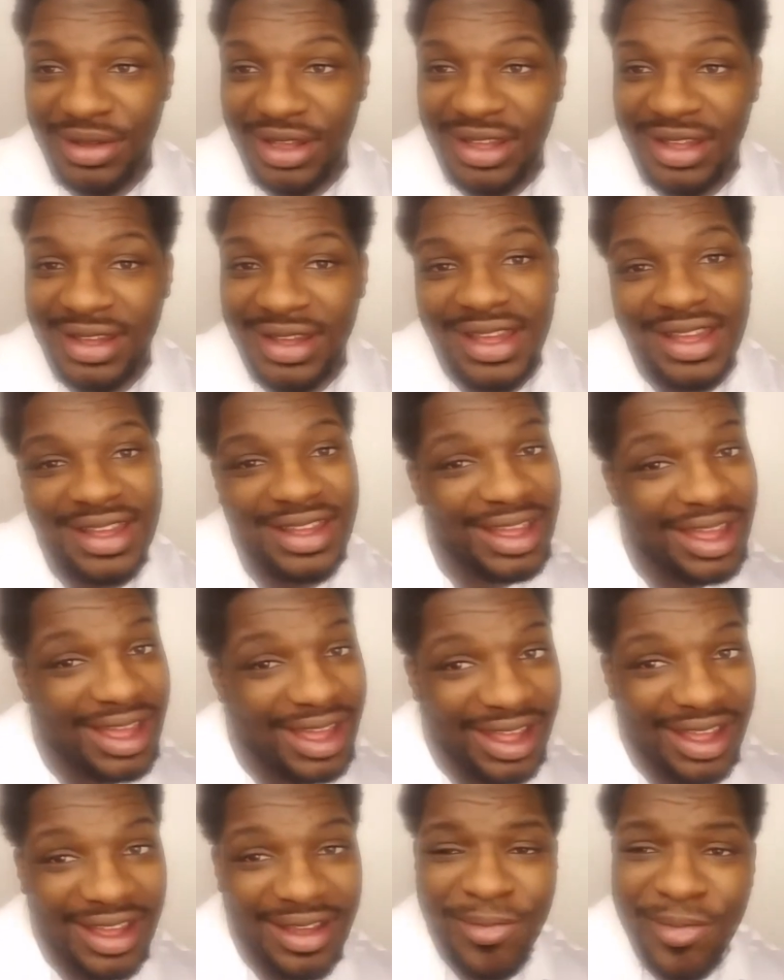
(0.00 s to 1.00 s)
me.
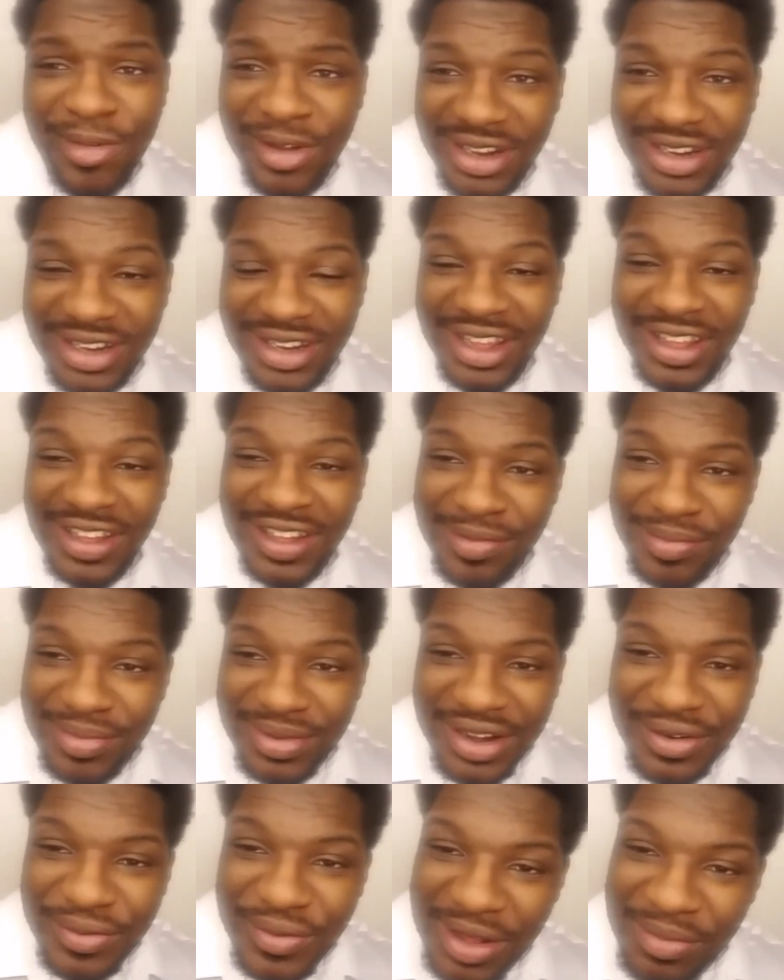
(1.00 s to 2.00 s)
Hey, I'm willing to help
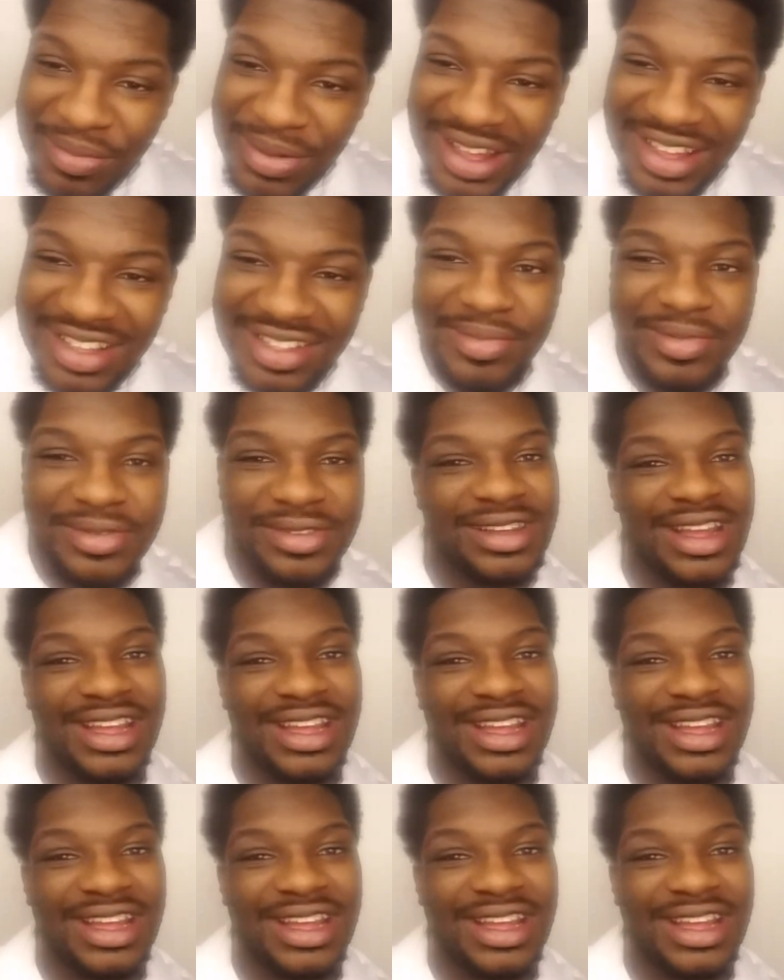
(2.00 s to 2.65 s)
any way possible.